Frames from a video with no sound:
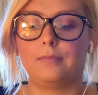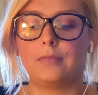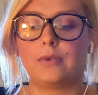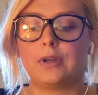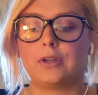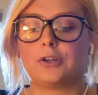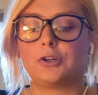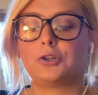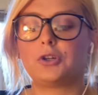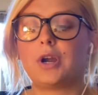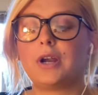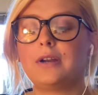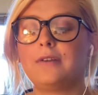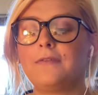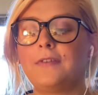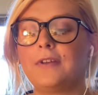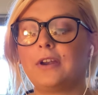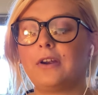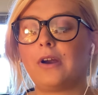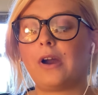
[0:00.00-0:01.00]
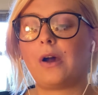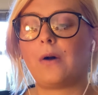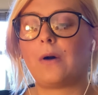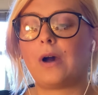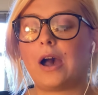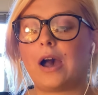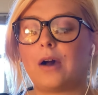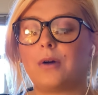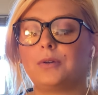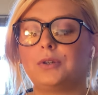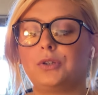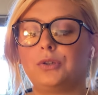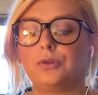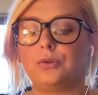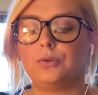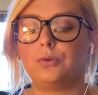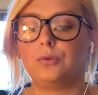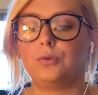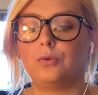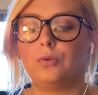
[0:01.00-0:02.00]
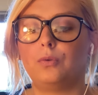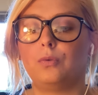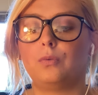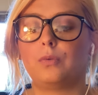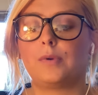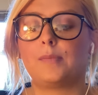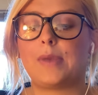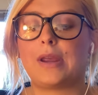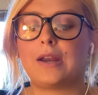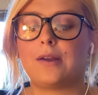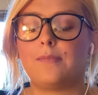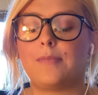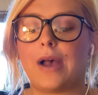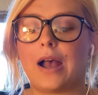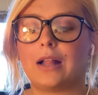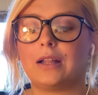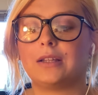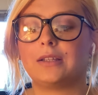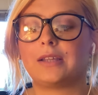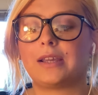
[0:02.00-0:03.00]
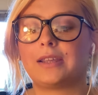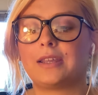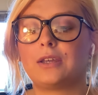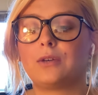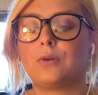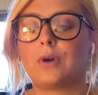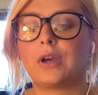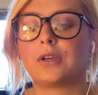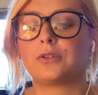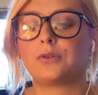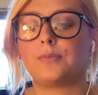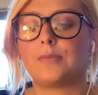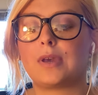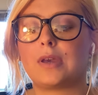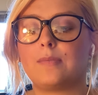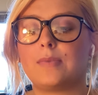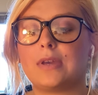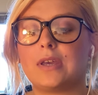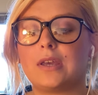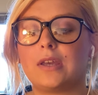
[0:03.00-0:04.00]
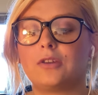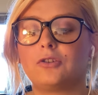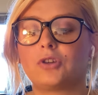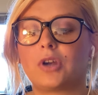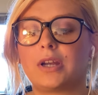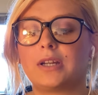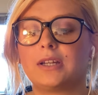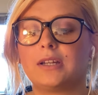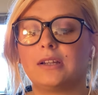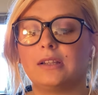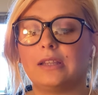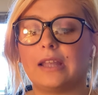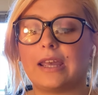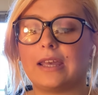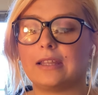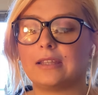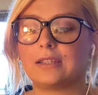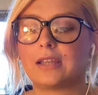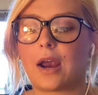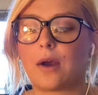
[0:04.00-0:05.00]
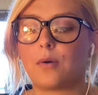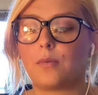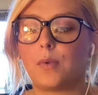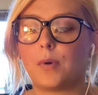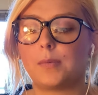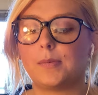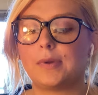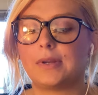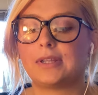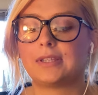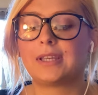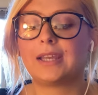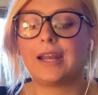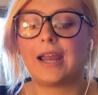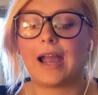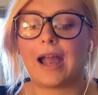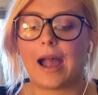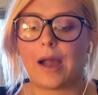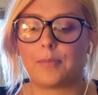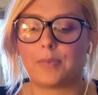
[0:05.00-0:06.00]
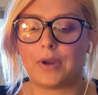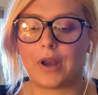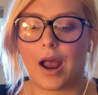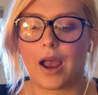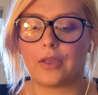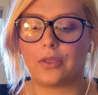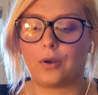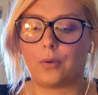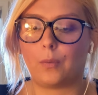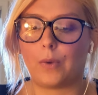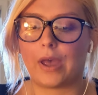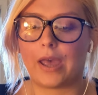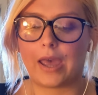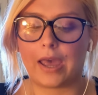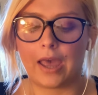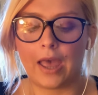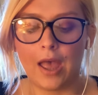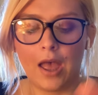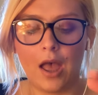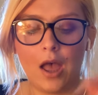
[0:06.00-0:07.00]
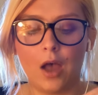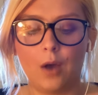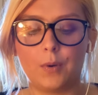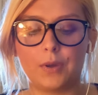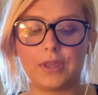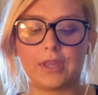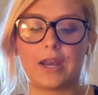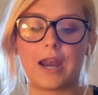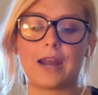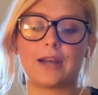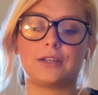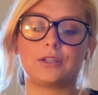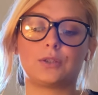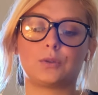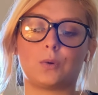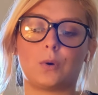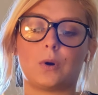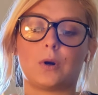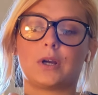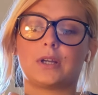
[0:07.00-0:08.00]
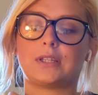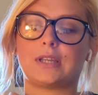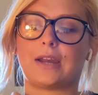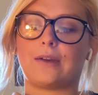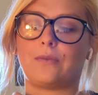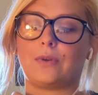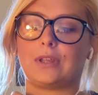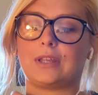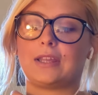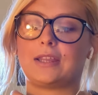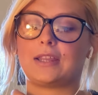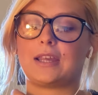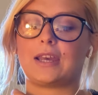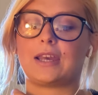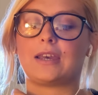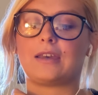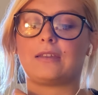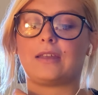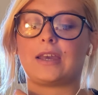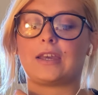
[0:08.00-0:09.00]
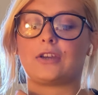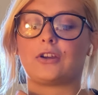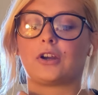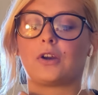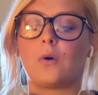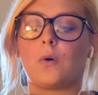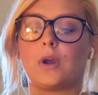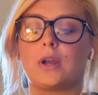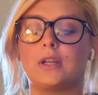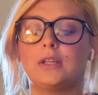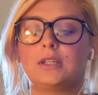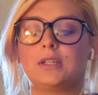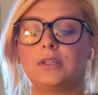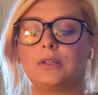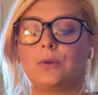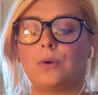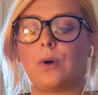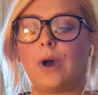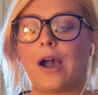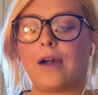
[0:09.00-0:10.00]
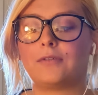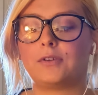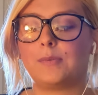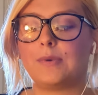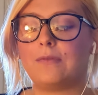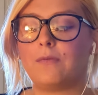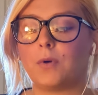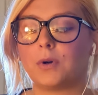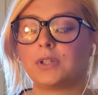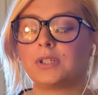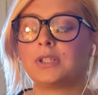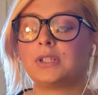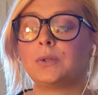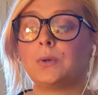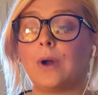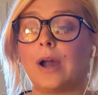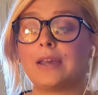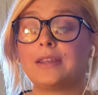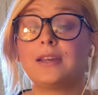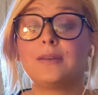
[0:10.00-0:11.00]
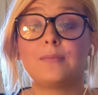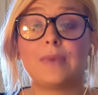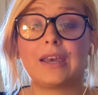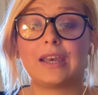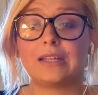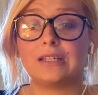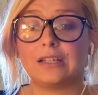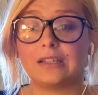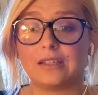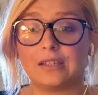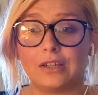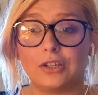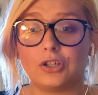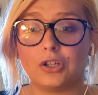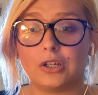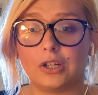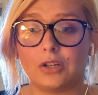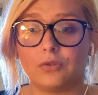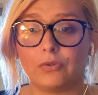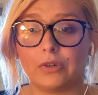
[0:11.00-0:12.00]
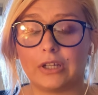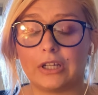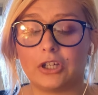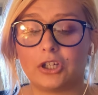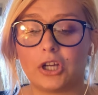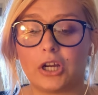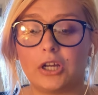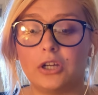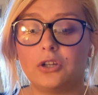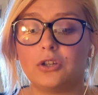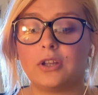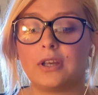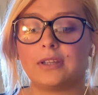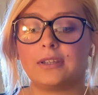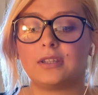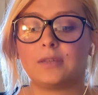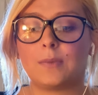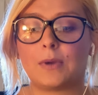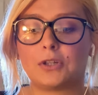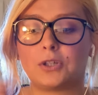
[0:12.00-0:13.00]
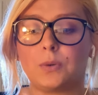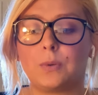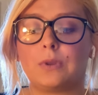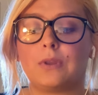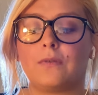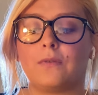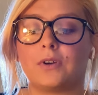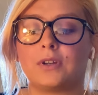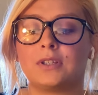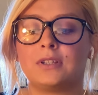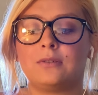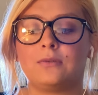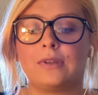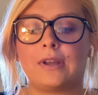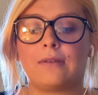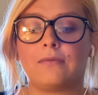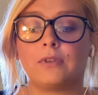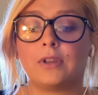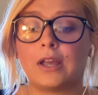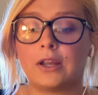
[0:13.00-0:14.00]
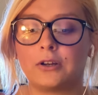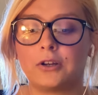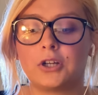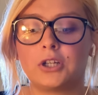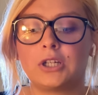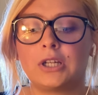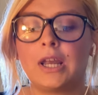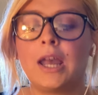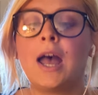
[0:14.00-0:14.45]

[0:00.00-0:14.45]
You're trying to figure out how to remain in balance. I think you guys are maybe trying to delay this tower moment, but it's going to happen either way. With the Knight of Swords, I really think you're going to have to be forced to, I think, make a decision and really change things, especially with the reverse devil energy.